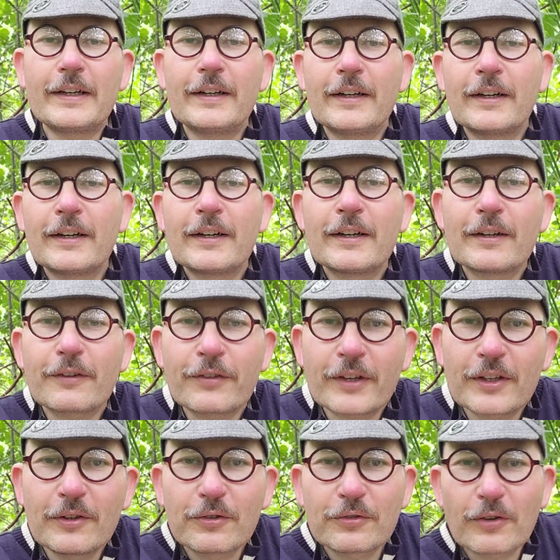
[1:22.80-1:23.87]
thank
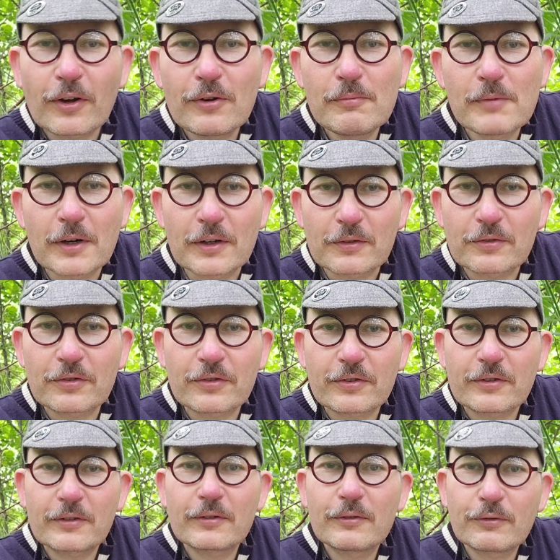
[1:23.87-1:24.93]
you so much
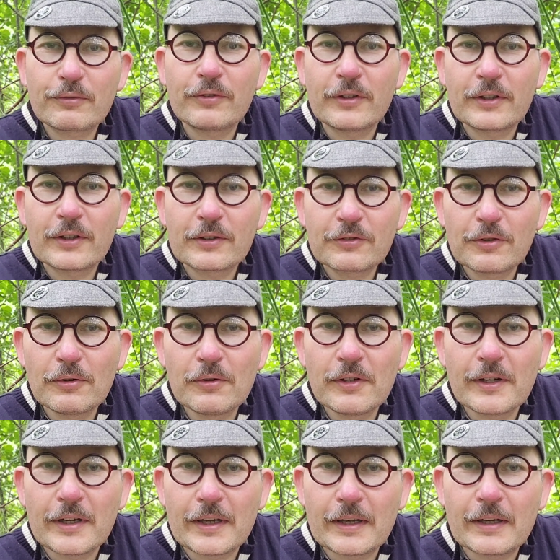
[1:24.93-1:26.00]
for tuning
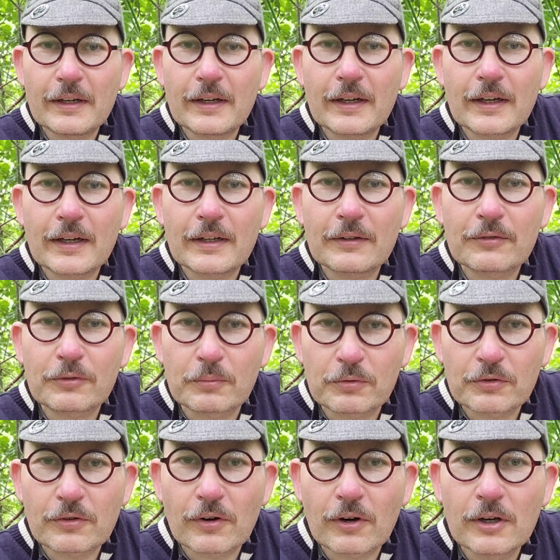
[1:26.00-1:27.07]
in and
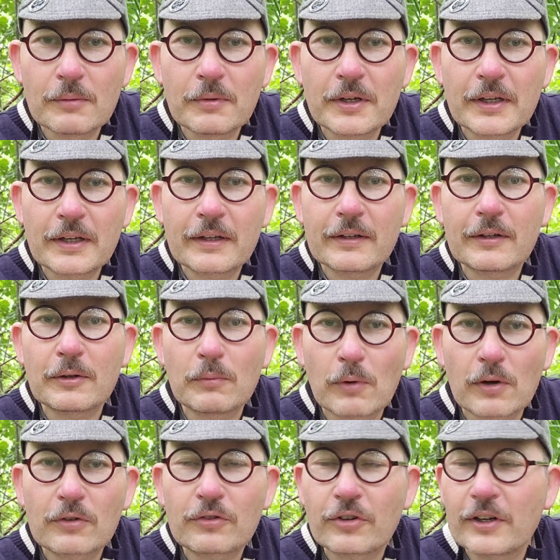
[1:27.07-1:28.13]
subscribing and
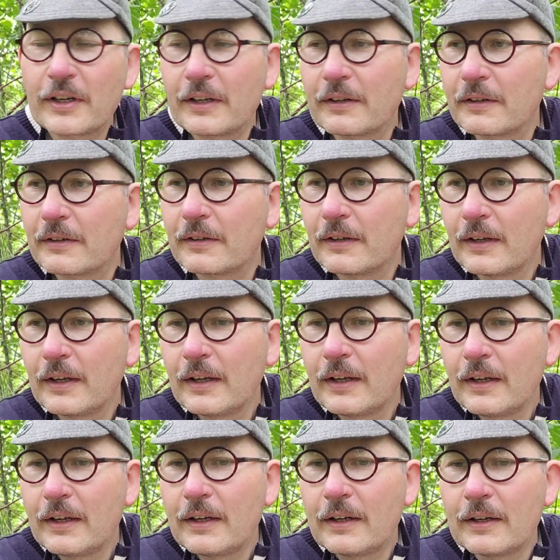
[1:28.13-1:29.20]
watching and
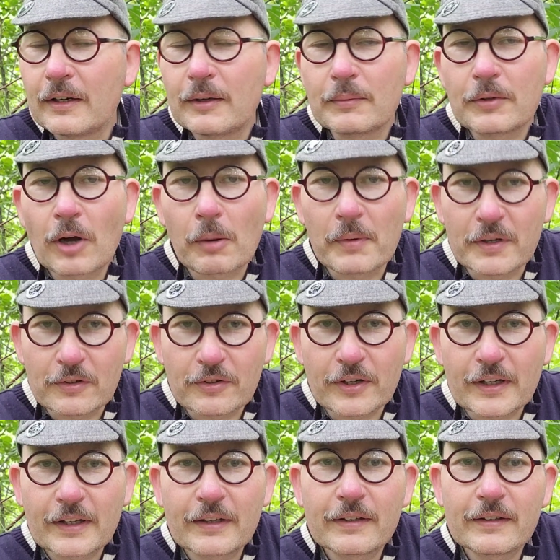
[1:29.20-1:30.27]

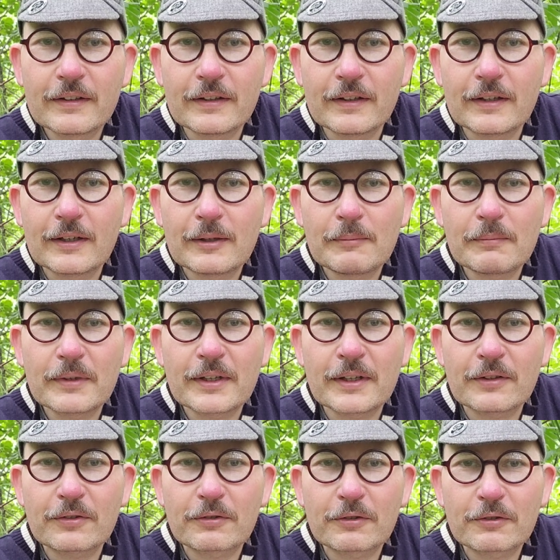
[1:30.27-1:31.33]
commenting.
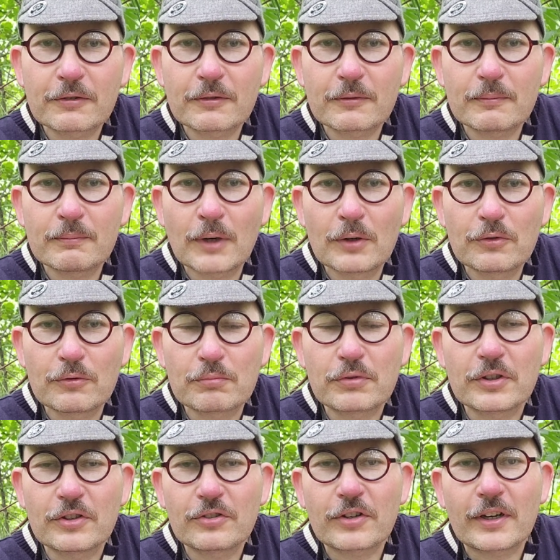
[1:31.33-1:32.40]
It's most
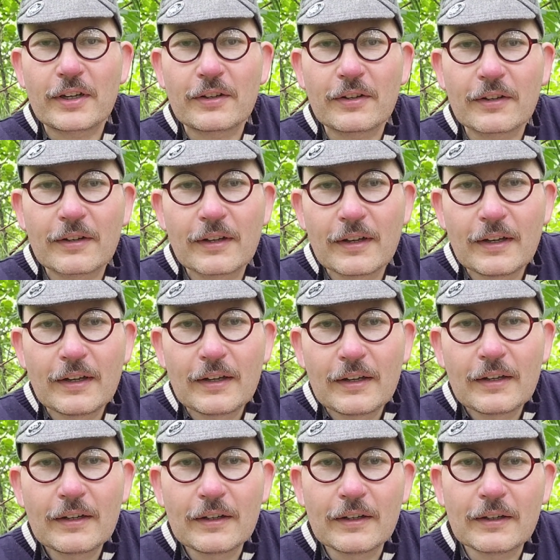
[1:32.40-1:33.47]
appreciated.
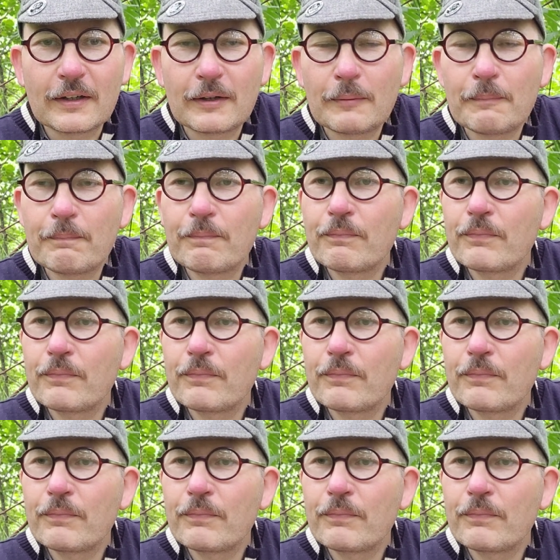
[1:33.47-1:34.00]
I